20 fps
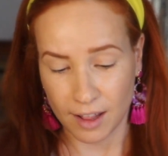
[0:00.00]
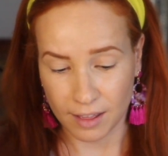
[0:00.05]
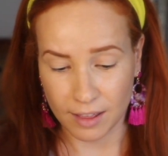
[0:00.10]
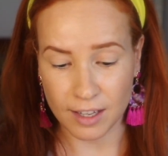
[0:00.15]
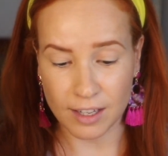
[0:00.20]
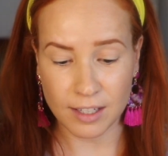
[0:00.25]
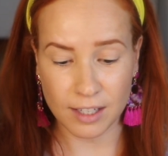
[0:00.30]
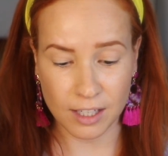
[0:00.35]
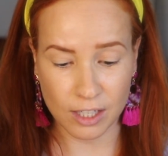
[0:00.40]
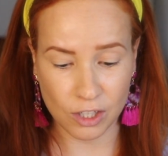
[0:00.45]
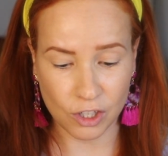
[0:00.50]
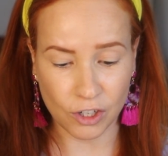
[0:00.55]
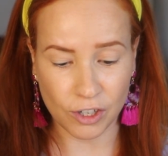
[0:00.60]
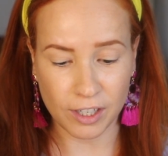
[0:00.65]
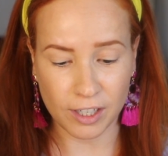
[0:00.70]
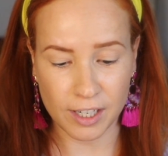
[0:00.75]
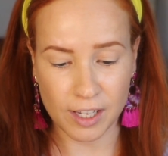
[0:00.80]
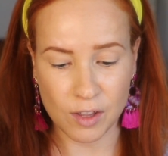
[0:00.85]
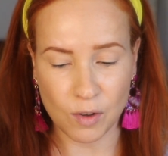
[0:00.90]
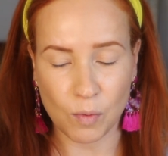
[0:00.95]
this is
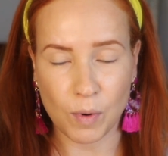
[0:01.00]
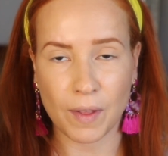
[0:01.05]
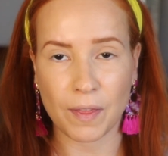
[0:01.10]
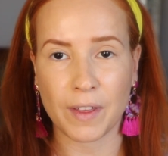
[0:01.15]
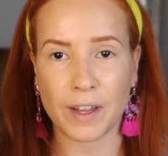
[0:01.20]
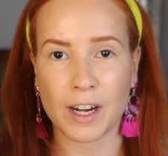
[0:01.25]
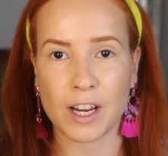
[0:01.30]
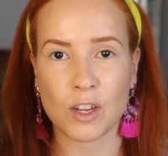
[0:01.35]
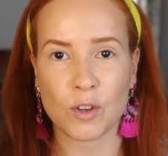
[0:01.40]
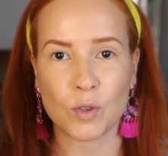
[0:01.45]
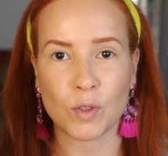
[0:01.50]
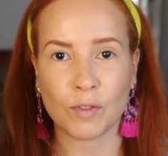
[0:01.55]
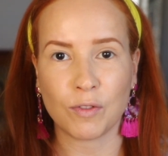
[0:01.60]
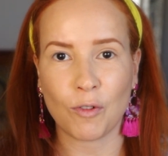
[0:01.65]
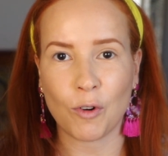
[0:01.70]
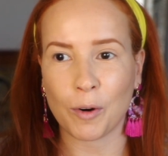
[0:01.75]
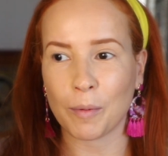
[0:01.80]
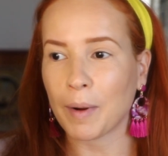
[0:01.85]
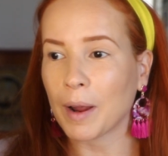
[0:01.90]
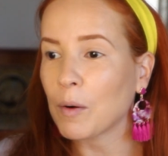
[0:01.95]
certainly the one that I used
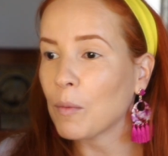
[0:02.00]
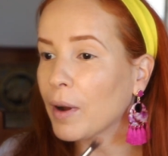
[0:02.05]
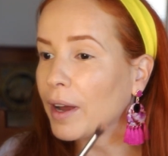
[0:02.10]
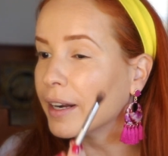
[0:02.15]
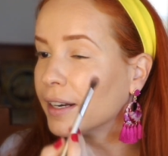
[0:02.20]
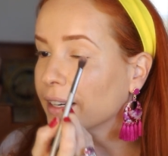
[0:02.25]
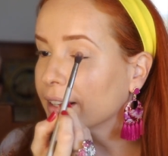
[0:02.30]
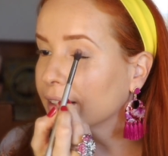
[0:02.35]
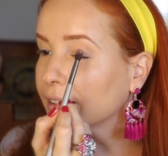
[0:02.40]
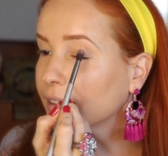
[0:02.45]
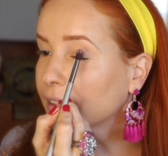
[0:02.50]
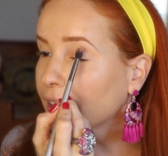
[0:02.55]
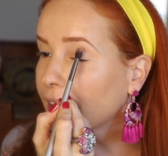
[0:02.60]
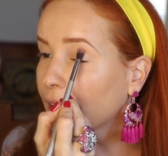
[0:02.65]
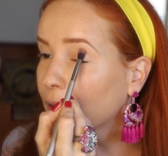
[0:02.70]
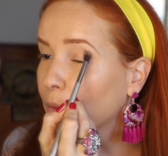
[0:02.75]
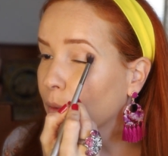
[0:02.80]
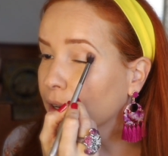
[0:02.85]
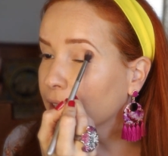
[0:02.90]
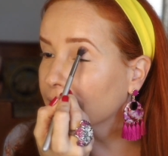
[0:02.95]
for my wedding.
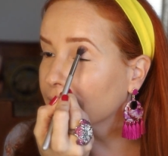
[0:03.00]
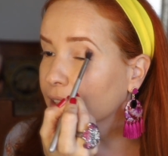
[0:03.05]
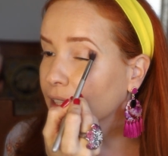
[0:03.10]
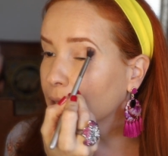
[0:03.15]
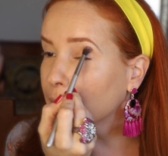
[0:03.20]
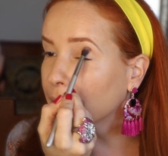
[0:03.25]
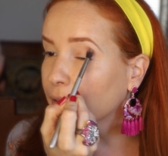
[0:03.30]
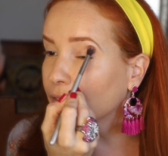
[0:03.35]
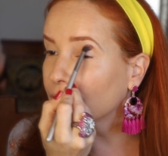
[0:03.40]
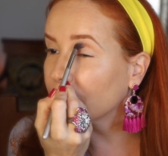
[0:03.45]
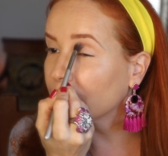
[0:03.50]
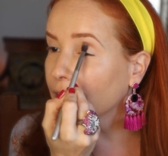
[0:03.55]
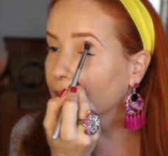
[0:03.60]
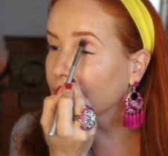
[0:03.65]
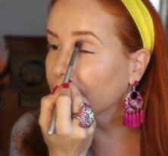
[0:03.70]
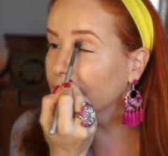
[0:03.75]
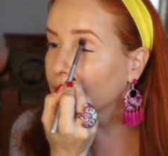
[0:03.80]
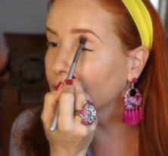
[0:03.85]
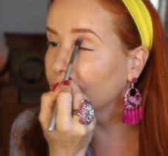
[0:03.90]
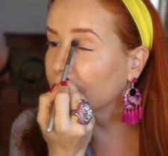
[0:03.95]
I wanted to keep it
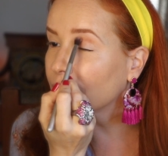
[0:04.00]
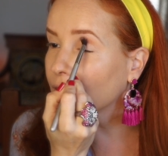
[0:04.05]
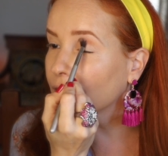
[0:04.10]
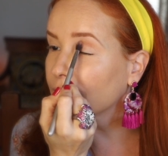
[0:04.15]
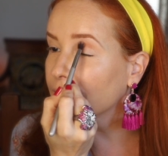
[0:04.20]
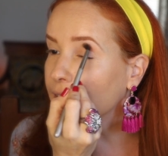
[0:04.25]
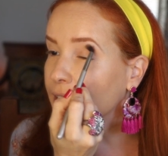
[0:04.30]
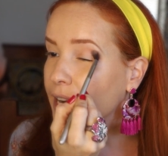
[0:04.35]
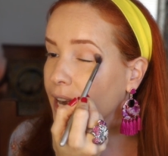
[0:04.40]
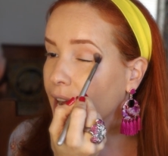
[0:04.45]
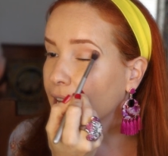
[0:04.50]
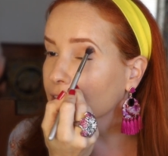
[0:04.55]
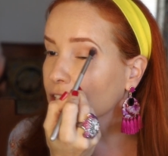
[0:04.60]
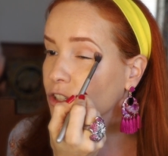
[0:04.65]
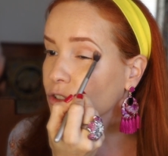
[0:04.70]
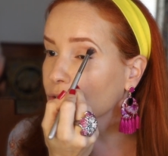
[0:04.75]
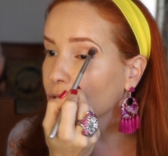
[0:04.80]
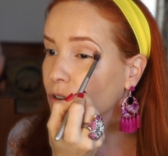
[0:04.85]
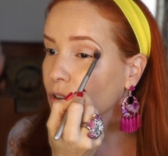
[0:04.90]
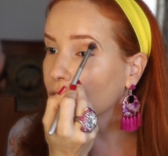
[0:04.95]
very, very
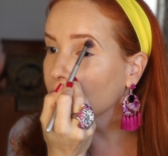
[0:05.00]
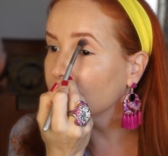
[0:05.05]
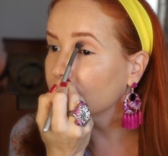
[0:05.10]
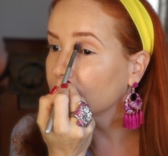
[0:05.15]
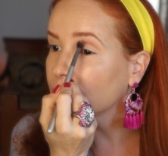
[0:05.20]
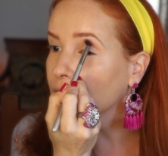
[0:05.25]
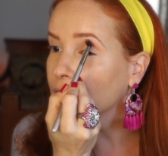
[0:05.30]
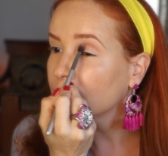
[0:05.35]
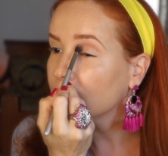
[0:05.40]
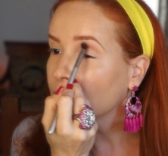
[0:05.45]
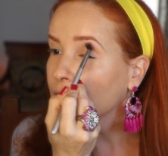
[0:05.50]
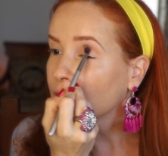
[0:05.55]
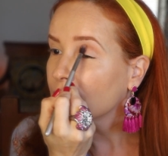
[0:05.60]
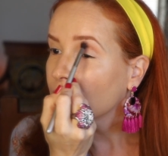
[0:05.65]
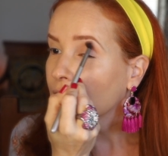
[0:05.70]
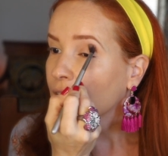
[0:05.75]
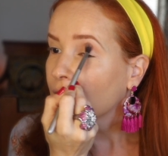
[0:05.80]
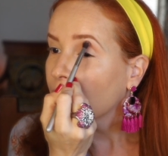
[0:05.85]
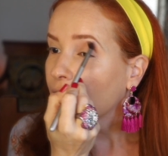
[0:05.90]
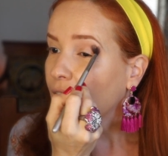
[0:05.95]
natural
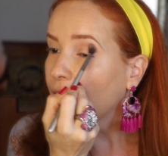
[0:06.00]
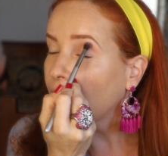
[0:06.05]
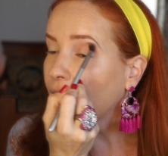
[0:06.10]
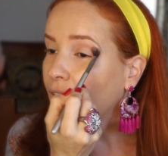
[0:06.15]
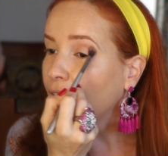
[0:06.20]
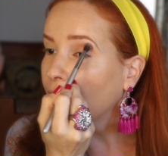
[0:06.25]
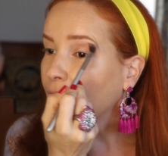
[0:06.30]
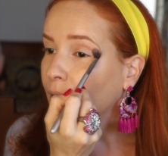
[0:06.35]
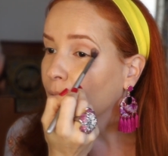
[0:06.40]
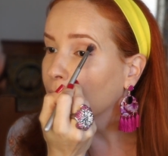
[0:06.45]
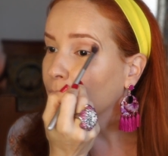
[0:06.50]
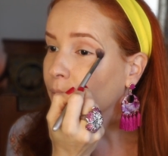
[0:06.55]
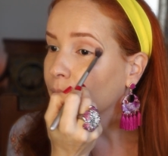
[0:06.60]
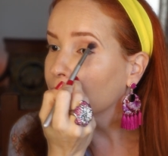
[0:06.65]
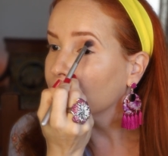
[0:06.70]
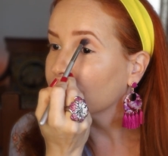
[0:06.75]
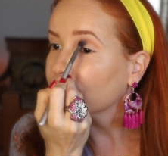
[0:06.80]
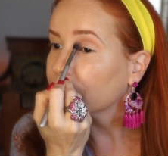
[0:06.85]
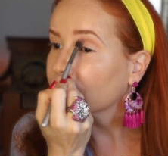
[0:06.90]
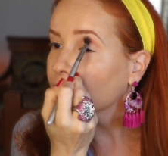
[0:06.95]

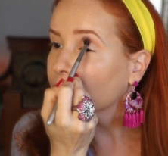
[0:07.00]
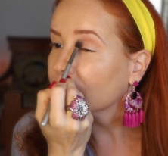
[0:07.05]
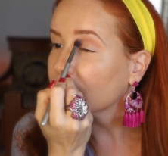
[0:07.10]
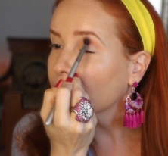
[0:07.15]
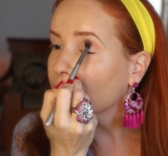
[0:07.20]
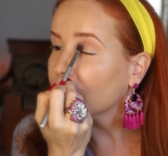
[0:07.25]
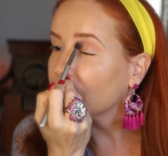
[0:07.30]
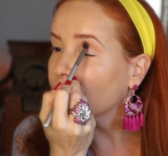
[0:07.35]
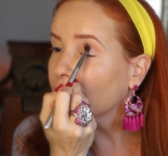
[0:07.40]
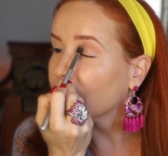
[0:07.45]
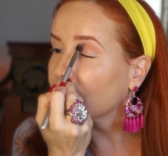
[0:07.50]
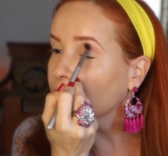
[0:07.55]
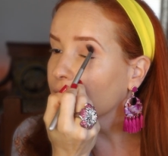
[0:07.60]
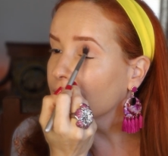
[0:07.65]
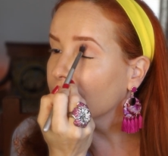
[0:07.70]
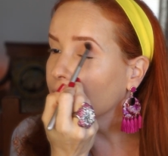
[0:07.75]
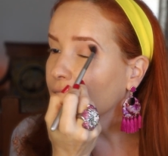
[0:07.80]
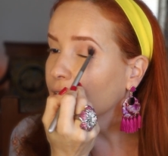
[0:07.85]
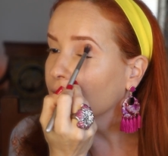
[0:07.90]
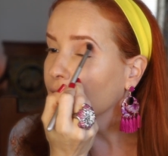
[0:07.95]
and
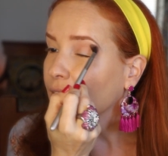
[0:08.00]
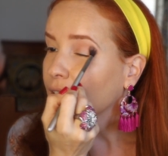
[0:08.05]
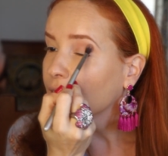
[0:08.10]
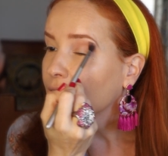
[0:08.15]
very